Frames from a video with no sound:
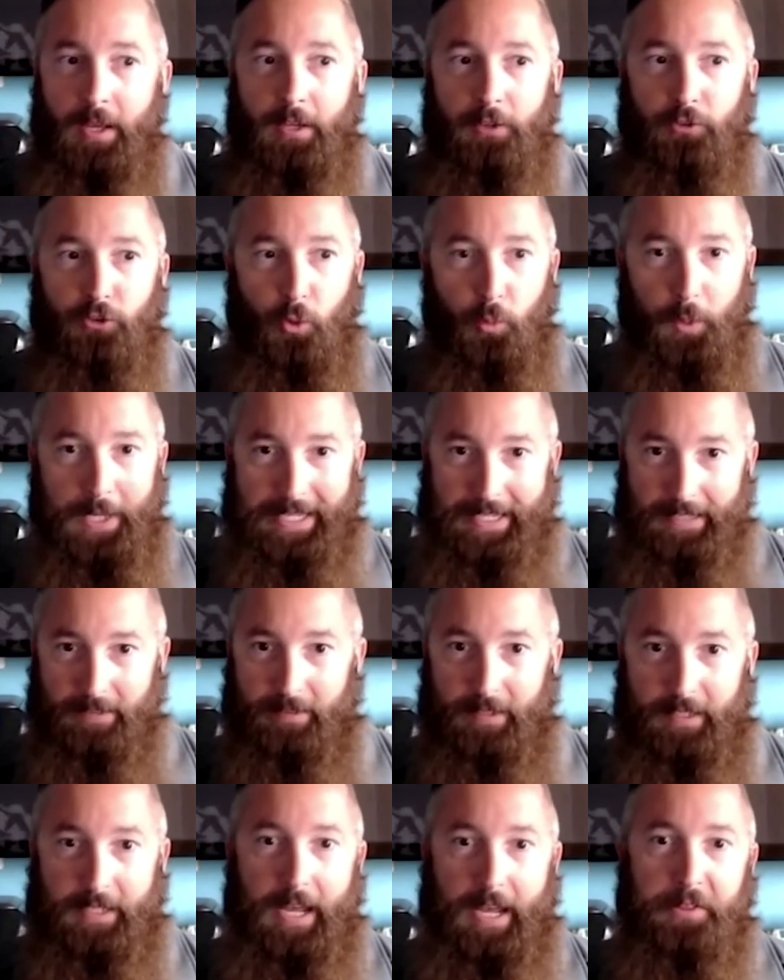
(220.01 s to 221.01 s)
So we get
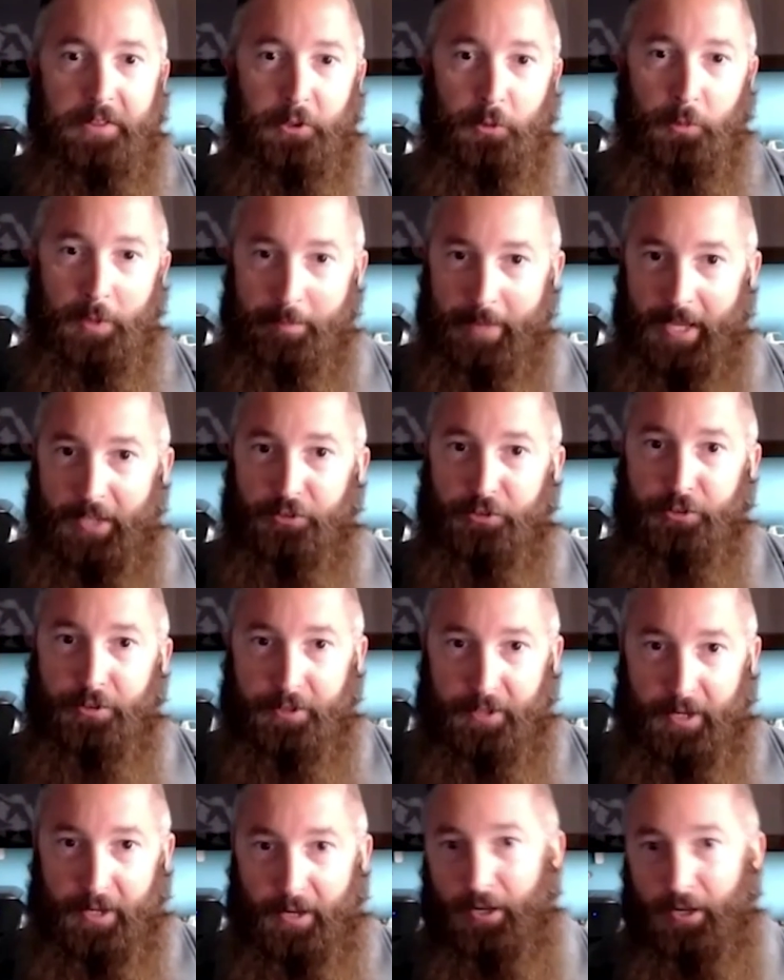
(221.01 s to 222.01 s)
together, we make sure
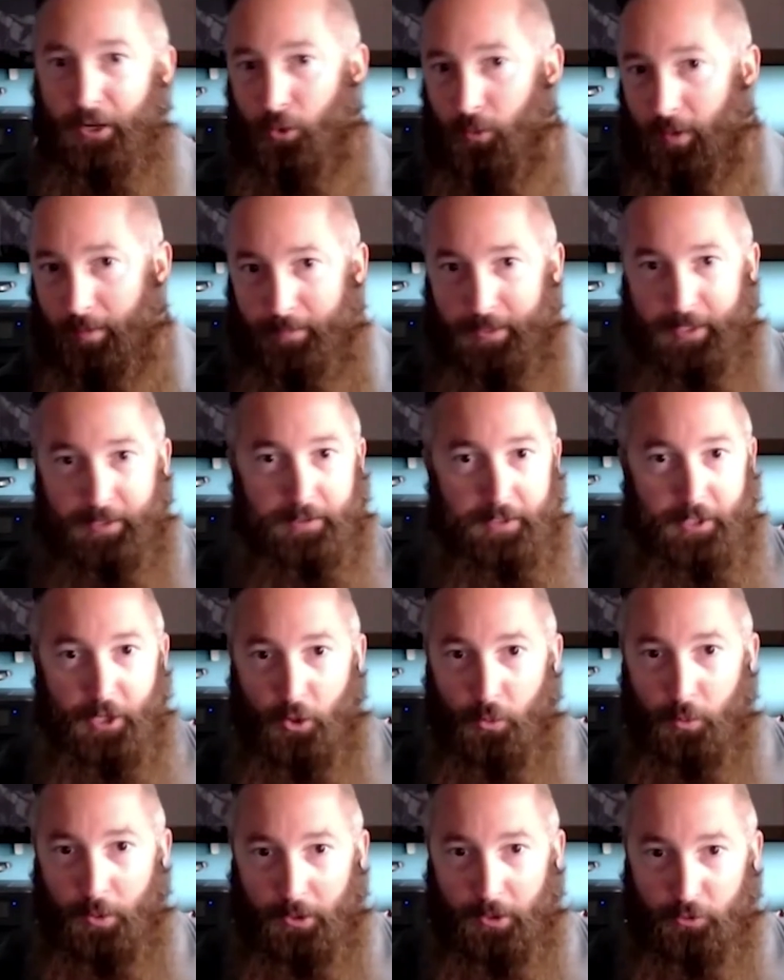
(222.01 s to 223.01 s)
that our equipment,
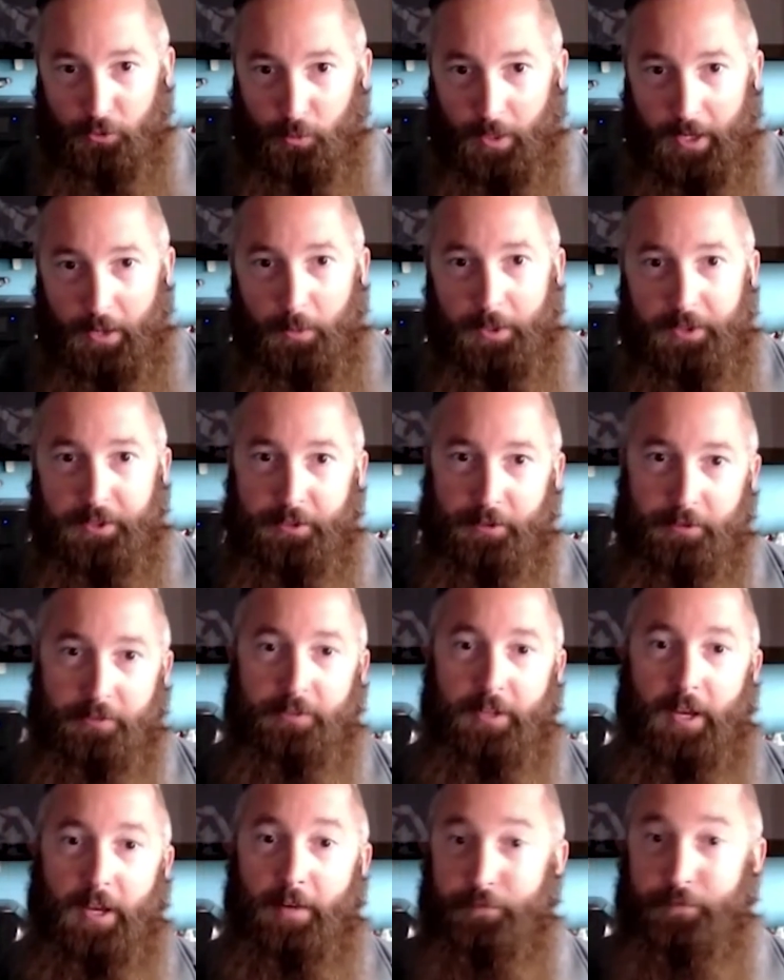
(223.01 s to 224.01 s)
works well with your
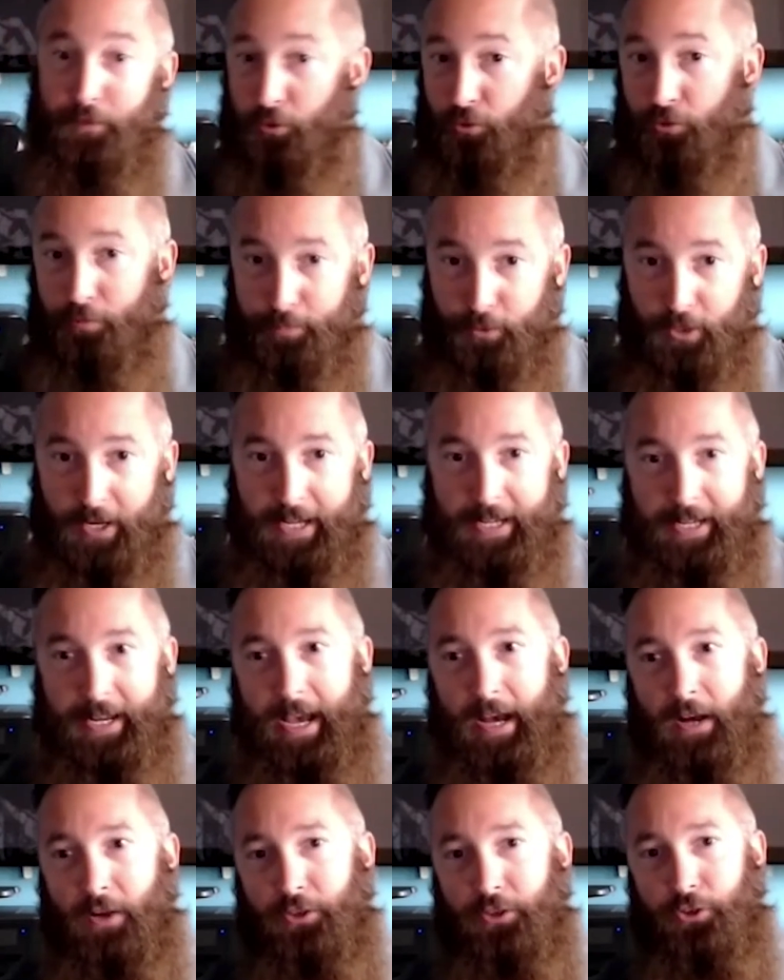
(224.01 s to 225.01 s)
stuff. You spray it
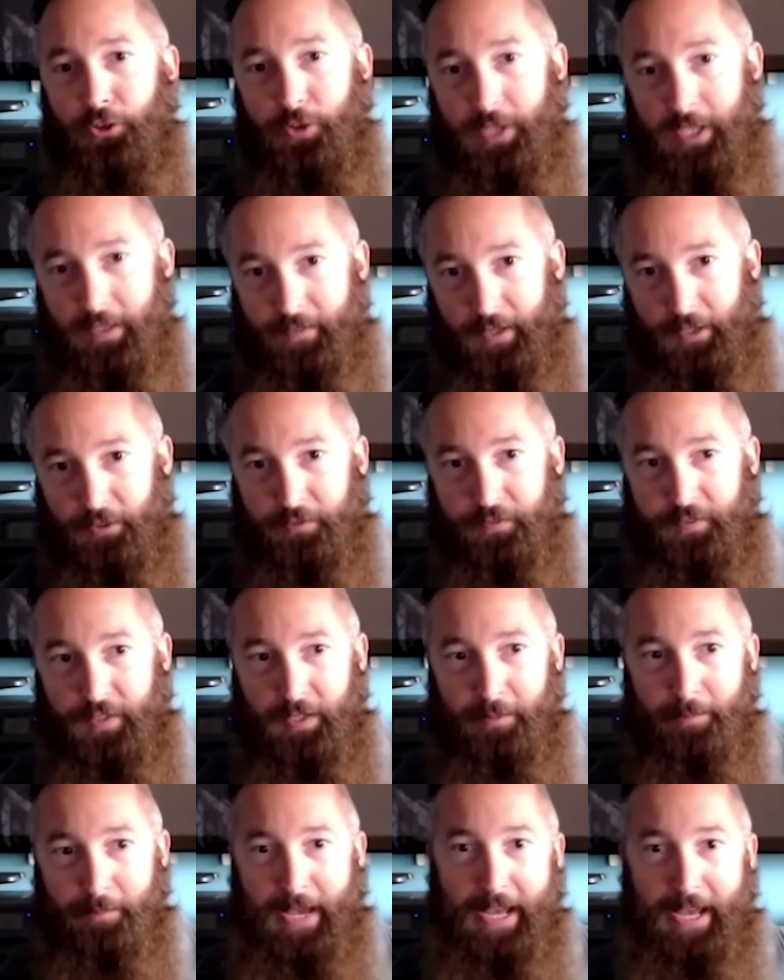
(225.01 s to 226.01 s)
out, you give us
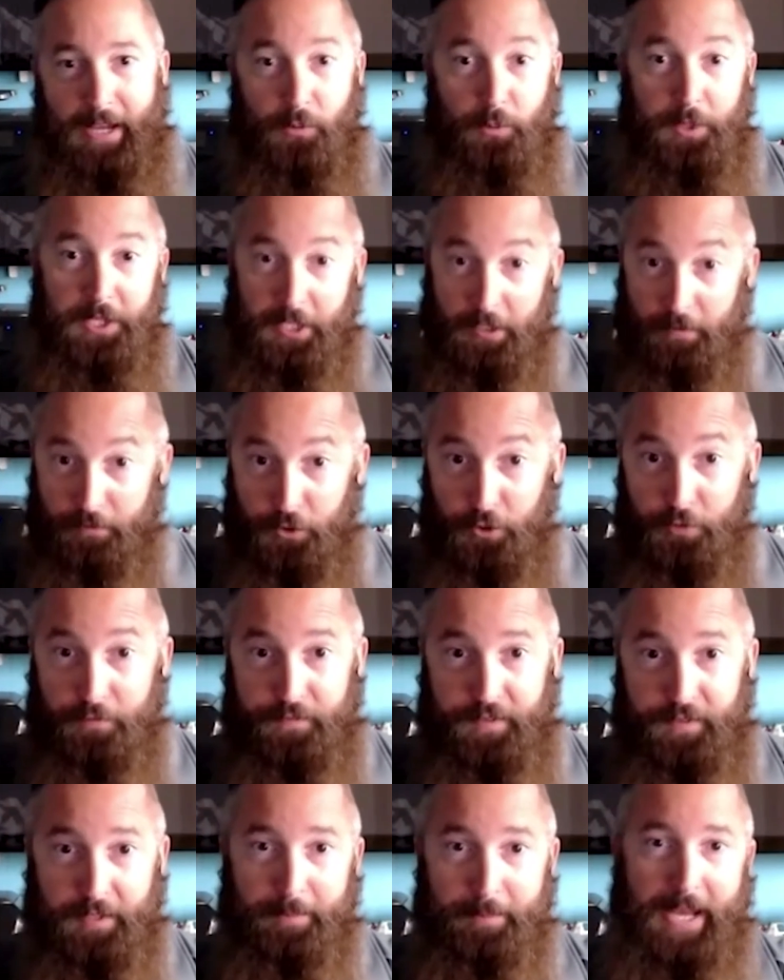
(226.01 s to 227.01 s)
feedback, we give you
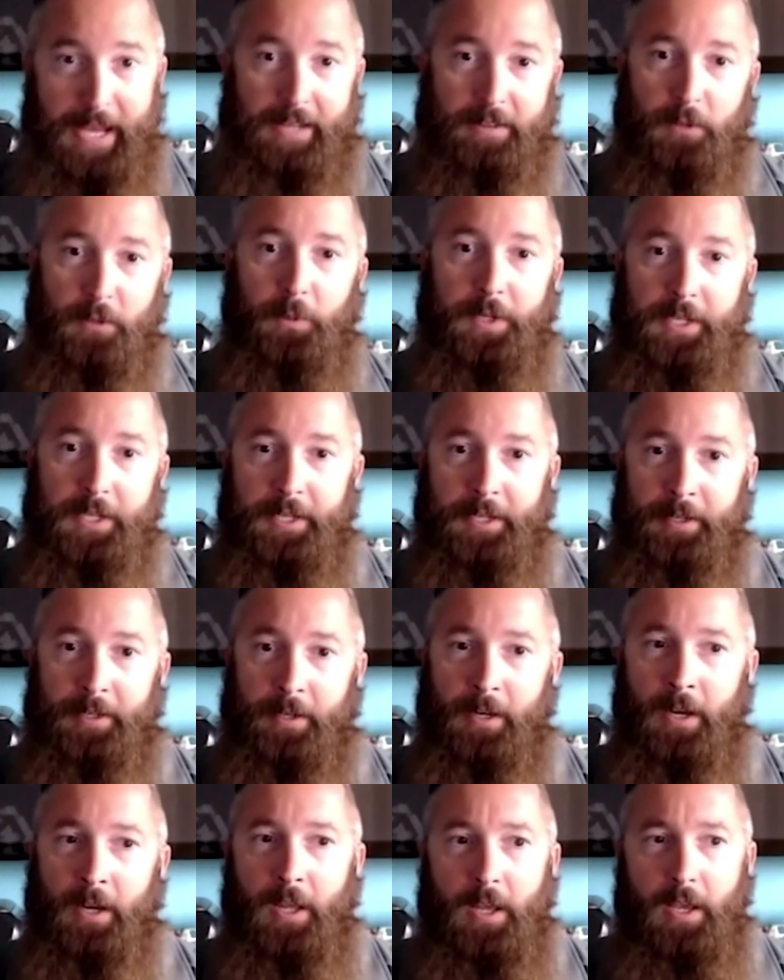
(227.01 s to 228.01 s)
feedback that we
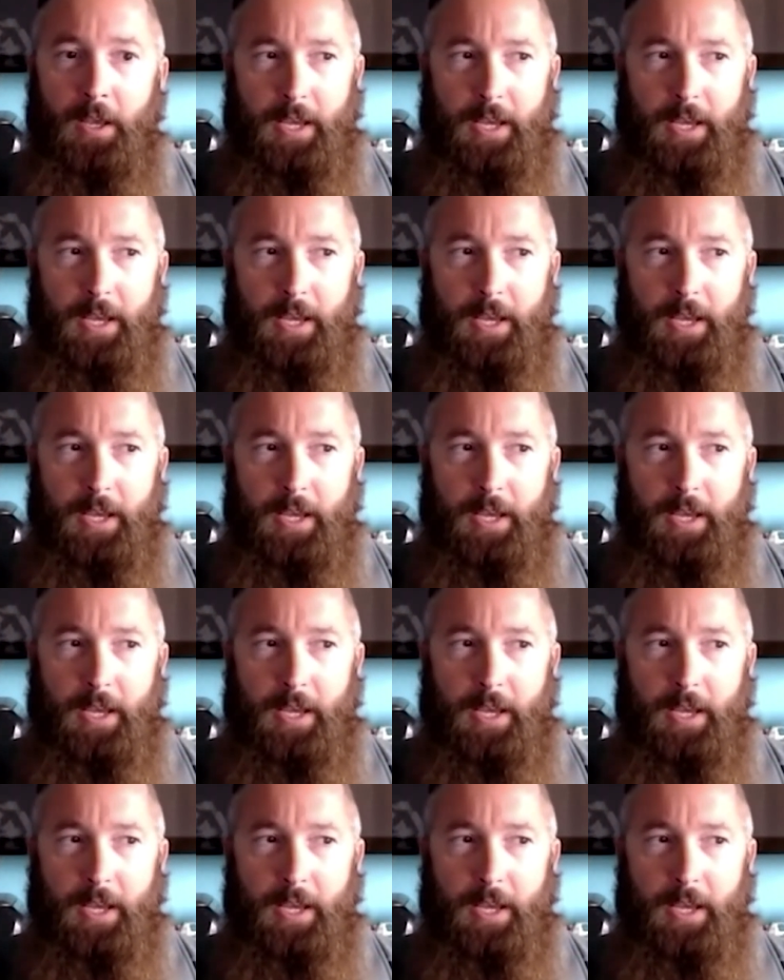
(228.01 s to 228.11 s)
hear.